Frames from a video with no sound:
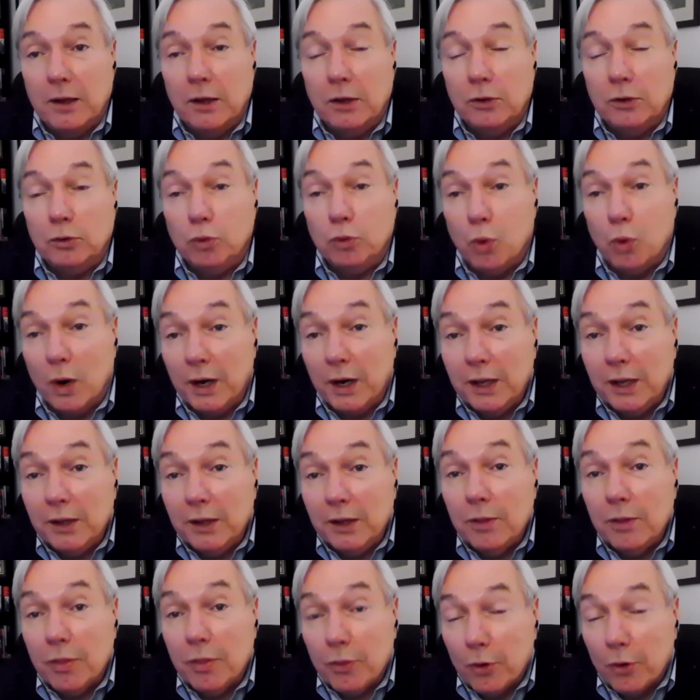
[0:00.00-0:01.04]
20,
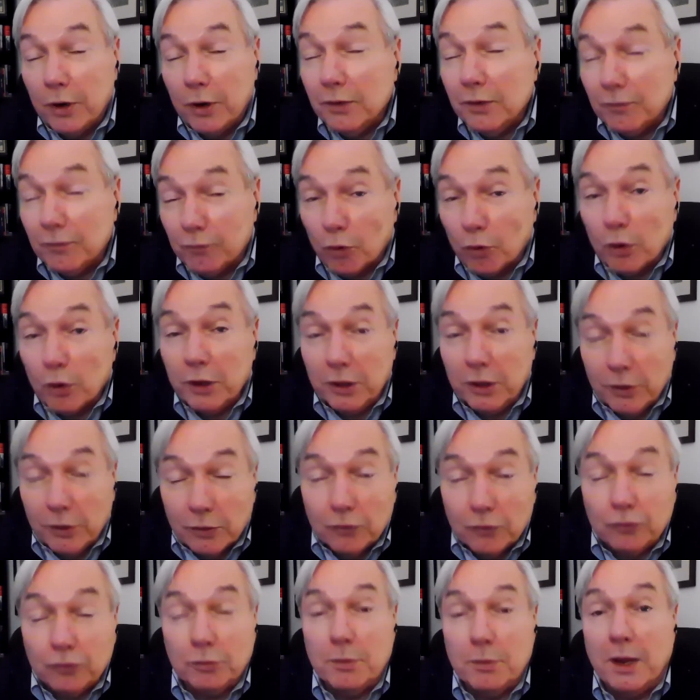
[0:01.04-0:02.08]
30, and 40
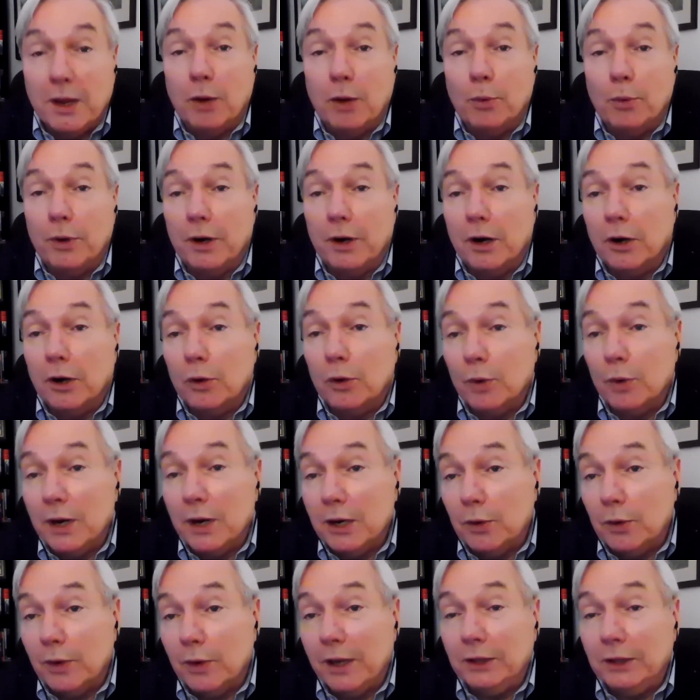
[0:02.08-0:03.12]
years from now, when our
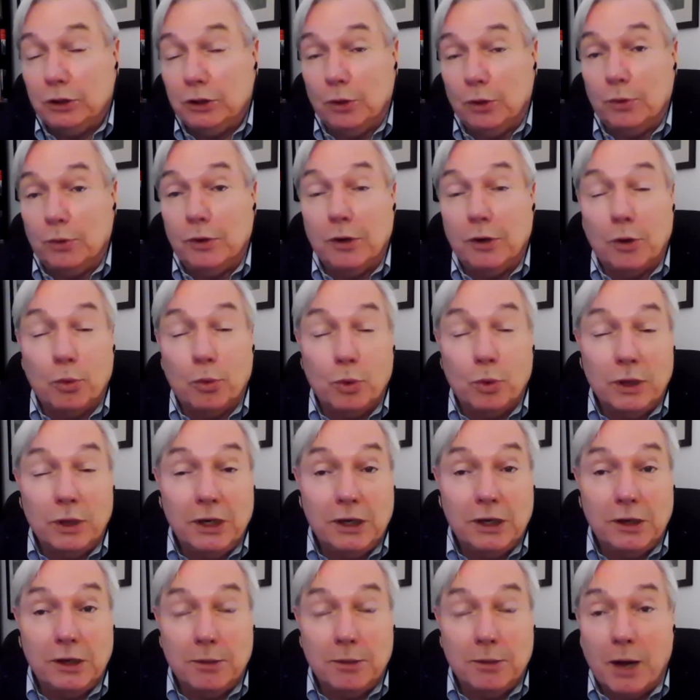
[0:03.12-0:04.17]
great-grandchildren are
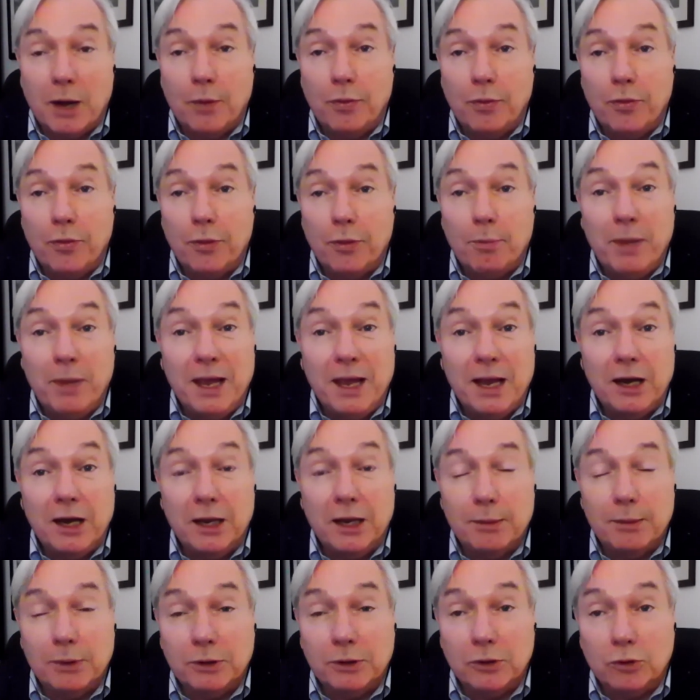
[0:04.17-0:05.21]
reading about the
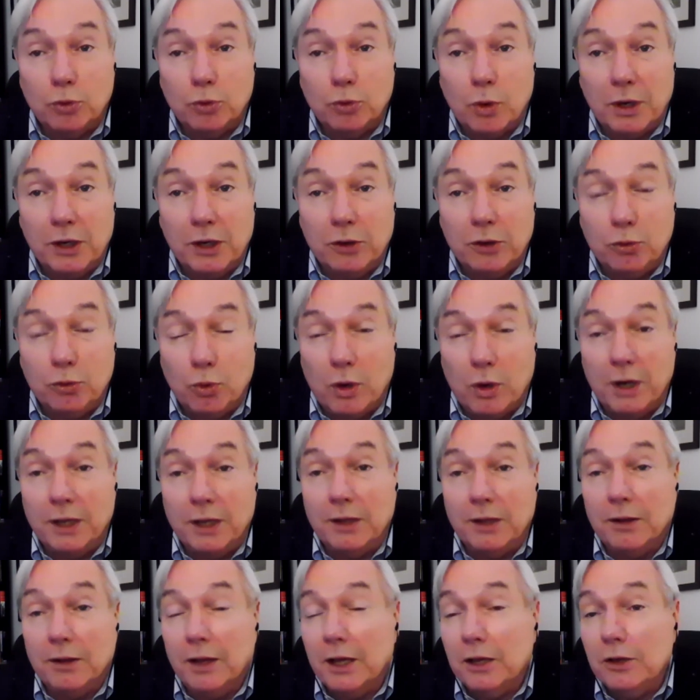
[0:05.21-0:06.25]
pandemic of 2020,
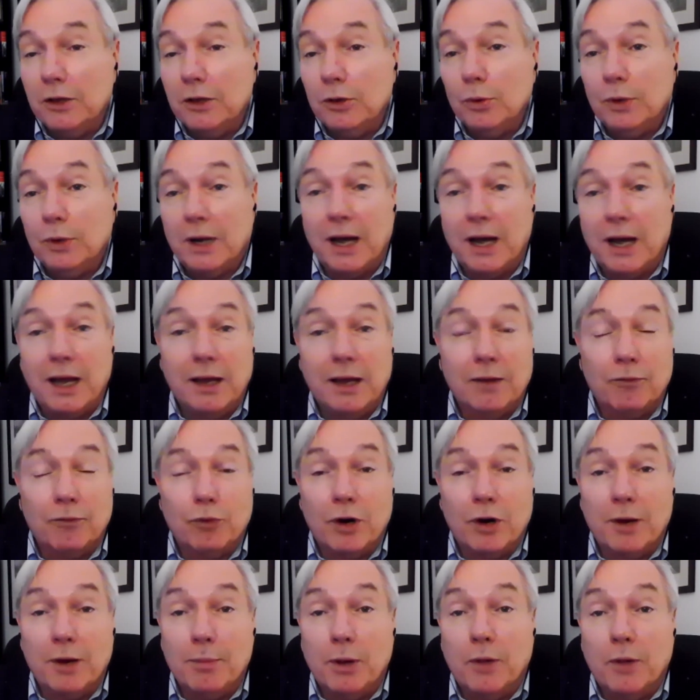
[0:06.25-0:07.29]
like you and I have
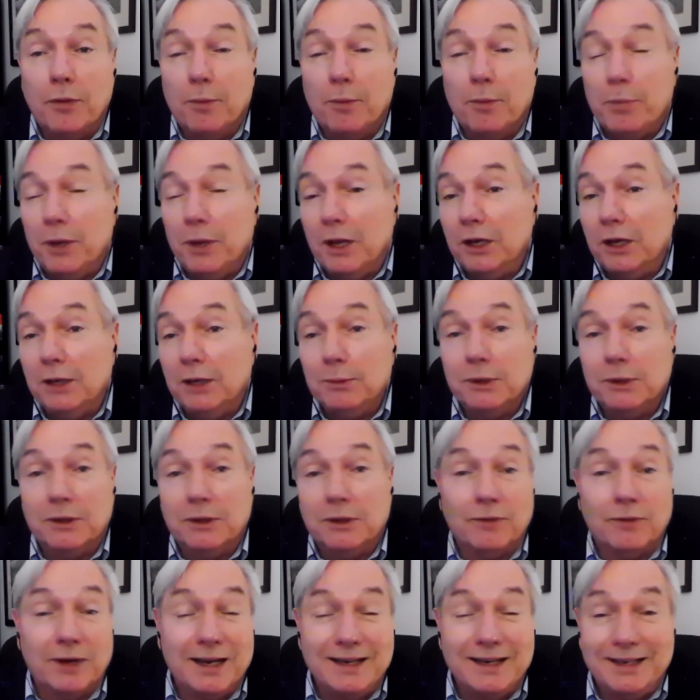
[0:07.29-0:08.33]
read about the pandemic
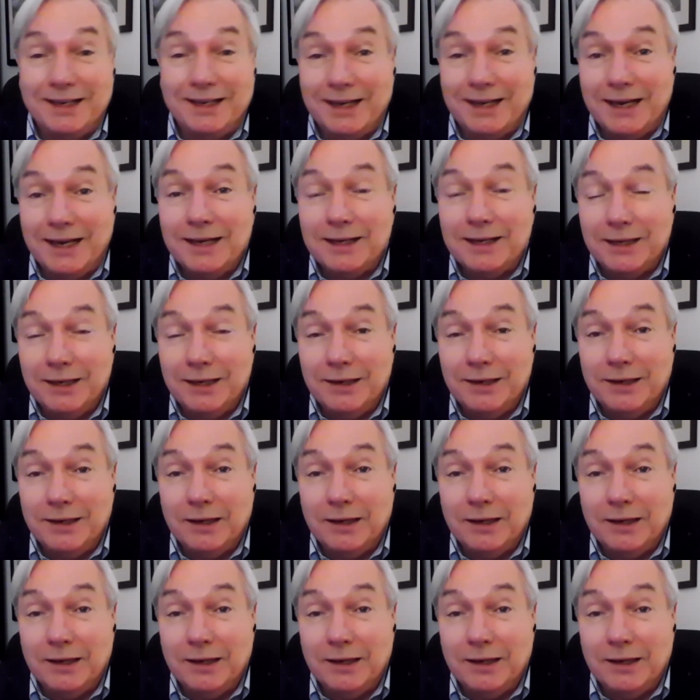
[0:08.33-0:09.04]
of 1918,